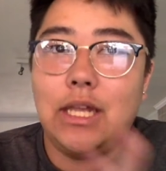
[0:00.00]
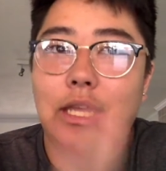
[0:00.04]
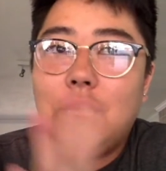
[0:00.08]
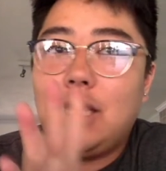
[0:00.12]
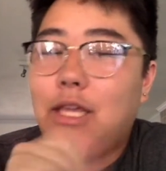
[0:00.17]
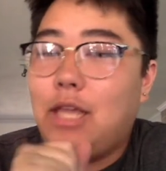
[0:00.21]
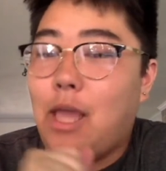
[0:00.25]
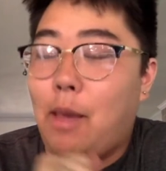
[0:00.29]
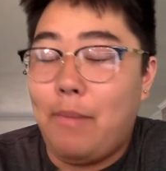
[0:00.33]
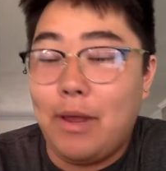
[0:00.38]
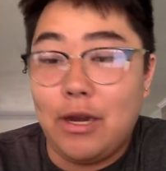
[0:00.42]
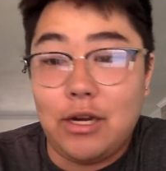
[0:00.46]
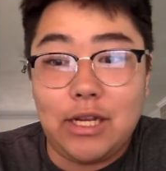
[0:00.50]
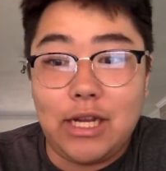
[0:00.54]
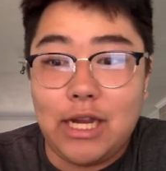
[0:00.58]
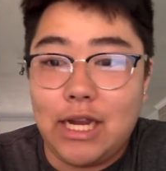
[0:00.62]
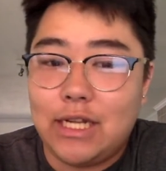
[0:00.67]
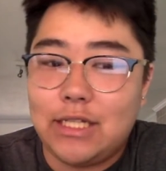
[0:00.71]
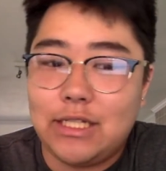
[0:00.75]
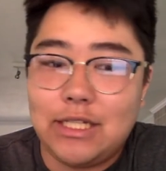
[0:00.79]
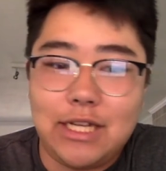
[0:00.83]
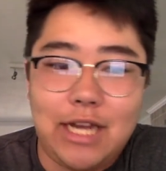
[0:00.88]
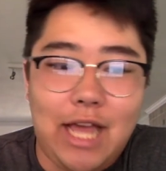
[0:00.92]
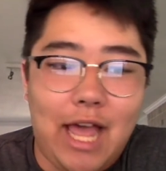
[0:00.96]
Y'all better get
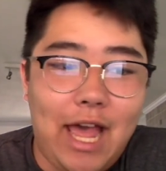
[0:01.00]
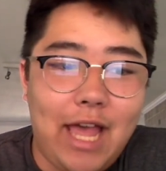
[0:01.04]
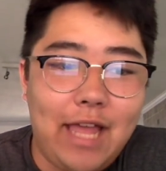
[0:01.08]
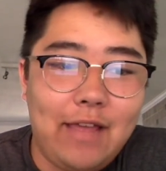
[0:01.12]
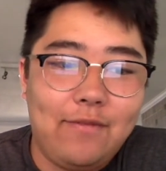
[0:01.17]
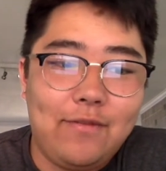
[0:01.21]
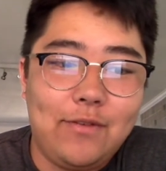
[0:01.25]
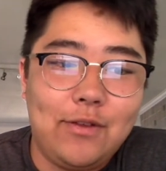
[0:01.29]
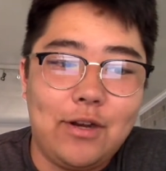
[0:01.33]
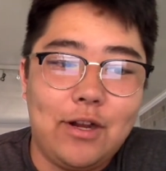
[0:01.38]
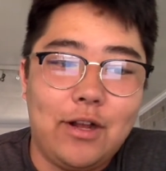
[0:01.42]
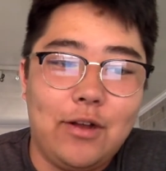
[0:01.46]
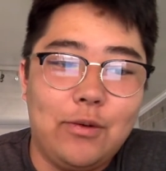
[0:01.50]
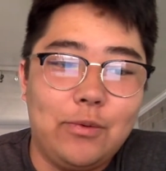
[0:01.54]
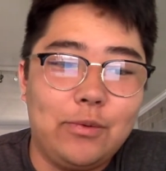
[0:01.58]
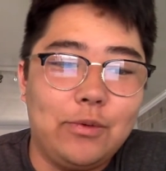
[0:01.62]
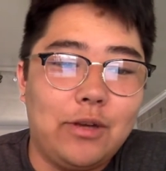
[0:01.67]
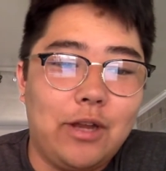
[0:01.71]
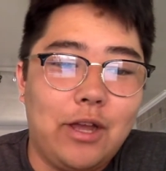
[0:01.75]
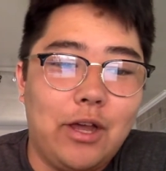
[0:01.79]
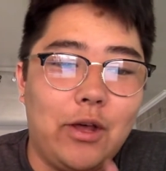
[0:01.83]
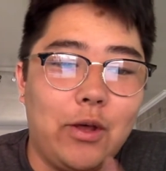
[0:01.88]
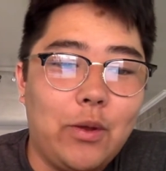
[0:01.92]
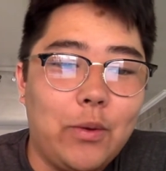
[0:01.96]
into that if you don't
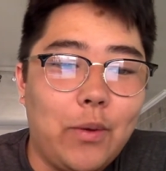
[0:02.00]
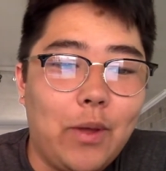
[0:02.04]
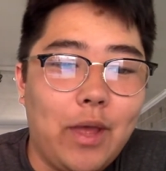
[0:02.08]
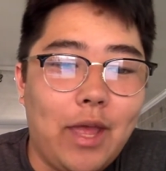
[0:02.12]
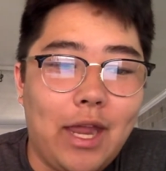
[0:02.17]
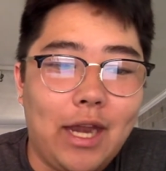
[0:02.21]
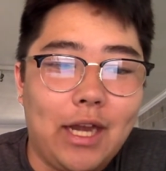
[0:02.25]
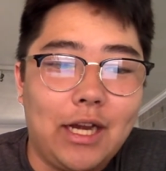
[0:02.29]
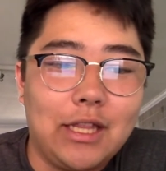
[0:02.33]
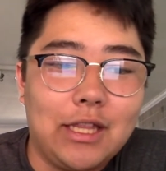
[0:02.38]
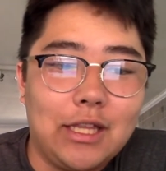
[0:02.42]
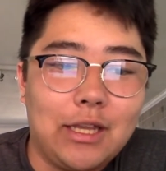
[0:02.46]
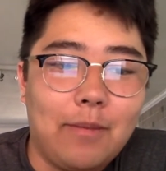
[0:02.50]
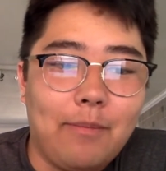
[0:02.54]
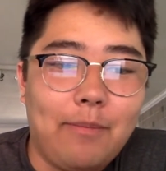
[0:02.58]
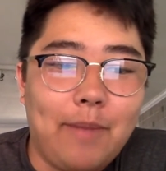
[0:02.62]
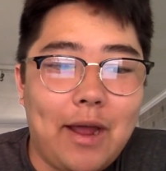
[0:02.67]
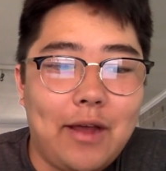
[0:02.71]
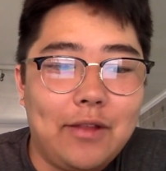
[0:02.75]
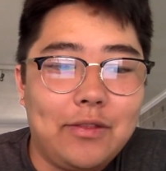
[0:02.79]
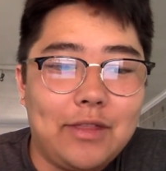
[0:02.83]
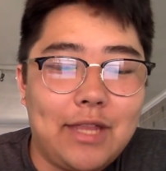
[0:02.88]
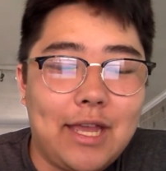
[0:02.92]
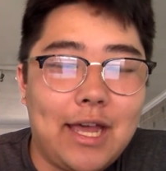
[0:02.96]
know anything
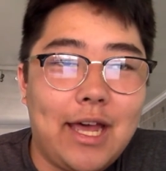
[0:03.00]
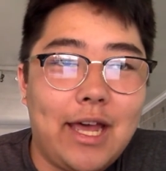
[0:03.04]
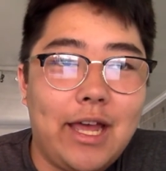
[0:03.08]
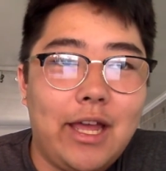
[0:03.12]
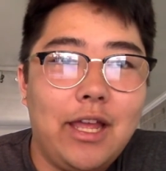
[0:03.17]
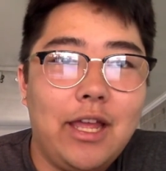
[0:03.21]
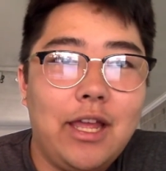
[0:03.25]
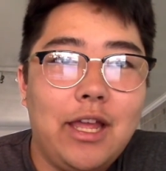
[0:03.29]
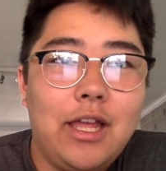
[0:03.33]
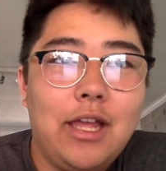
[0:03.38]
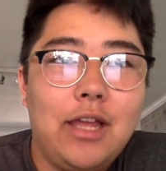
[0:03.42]
about that.